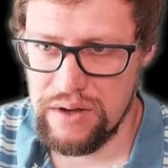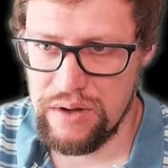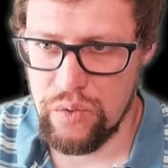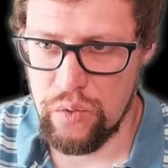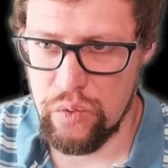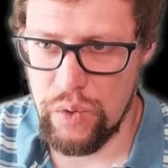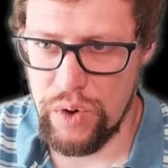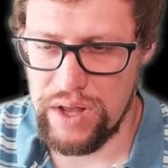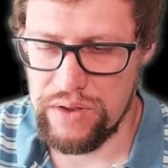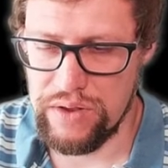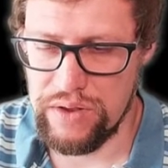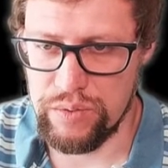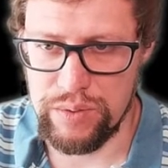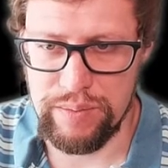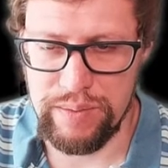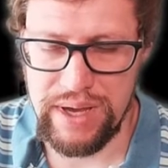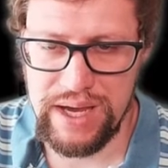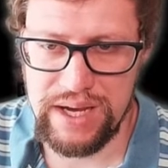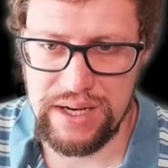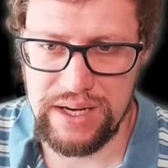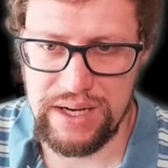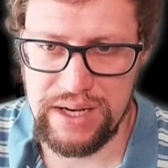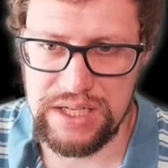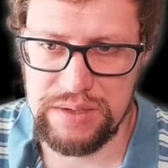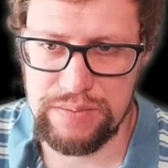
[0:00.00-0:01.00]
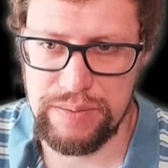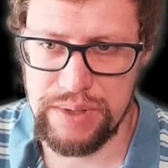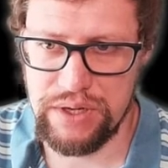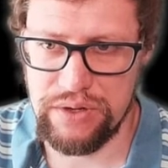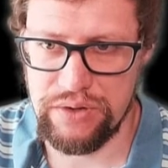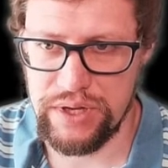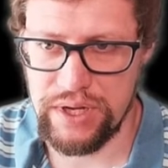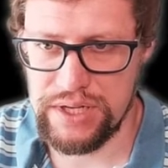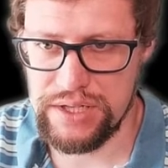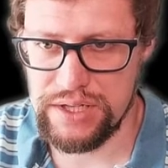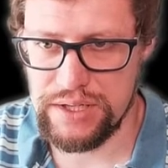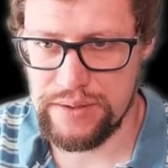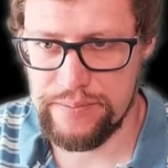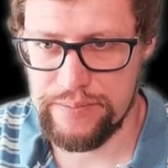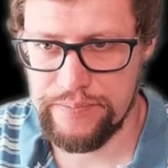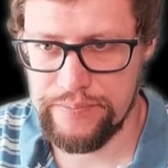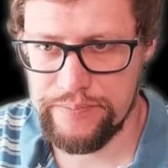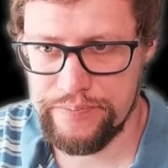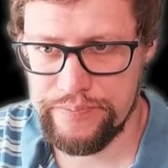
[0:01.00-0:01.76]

when we make an HTTP connection.